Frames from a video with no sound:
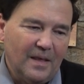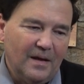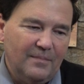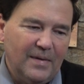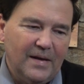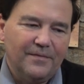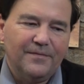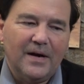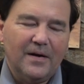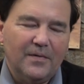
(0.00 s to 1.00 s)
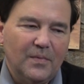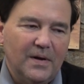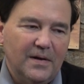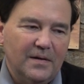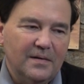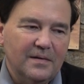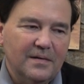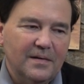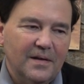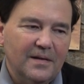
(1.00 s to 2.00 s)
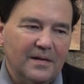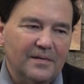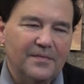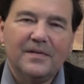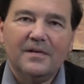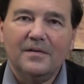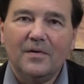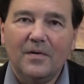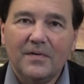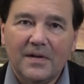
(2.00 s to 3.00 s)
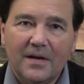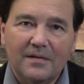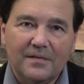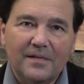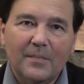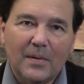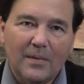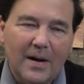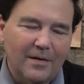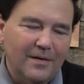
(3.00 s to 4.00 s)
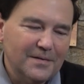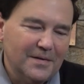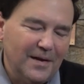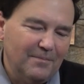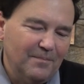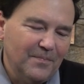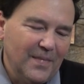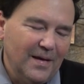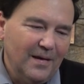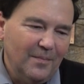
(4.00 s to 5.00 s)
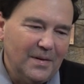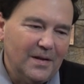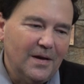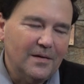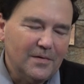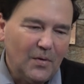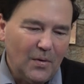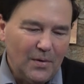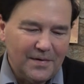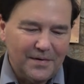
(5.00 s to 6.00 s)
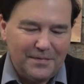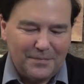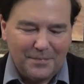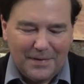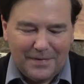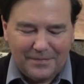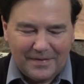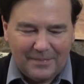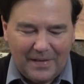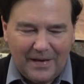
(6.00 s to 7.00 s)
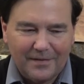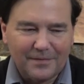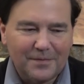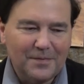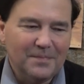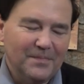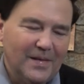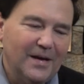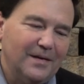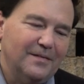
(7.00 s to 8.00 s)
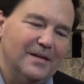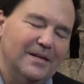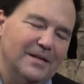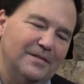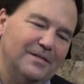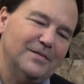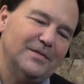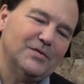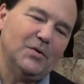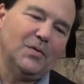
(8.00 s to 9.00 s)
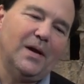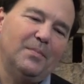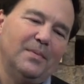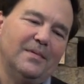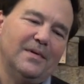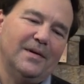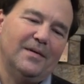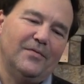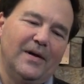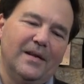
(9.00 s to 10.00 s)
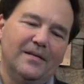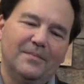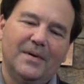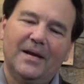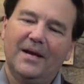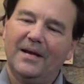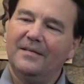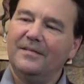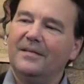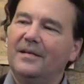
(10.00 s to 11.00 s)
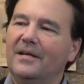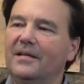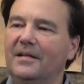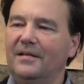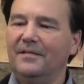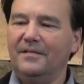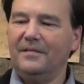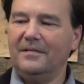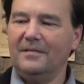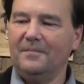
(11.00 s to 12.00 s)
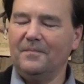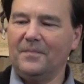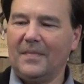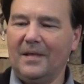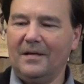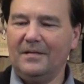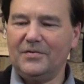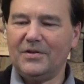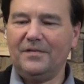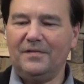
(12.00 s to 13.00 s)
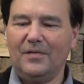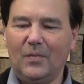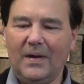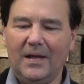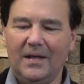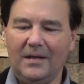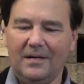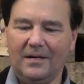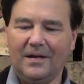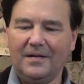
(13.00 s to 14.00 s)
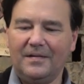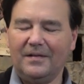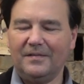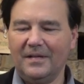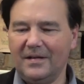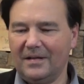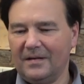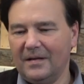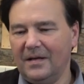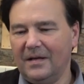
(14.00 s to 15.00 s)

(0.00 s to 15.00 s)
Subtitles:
I may have fired one. And I've, you know, over the years, they've been around a long time. But the Encore is really something else. So like I said, this showed up, fell into my hands, and it is just the way I tested it.